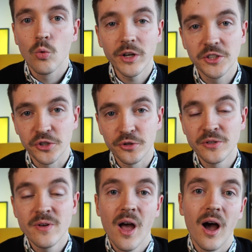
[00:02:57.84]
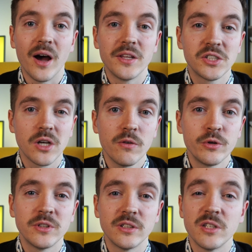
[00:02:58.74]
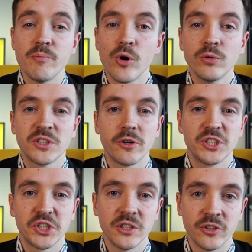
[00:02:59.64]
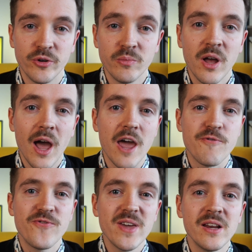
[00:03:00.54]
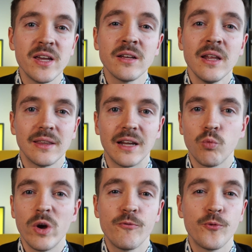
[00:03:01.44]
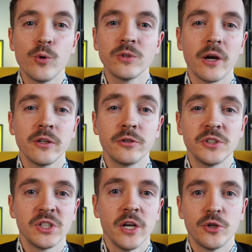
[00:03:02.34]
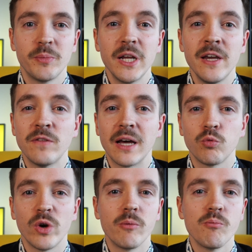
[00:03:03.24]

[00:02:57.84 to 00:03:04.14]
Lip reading: Quite soon, I discovered that the imposter syndrome, a feeling that we fooled others to believe that we are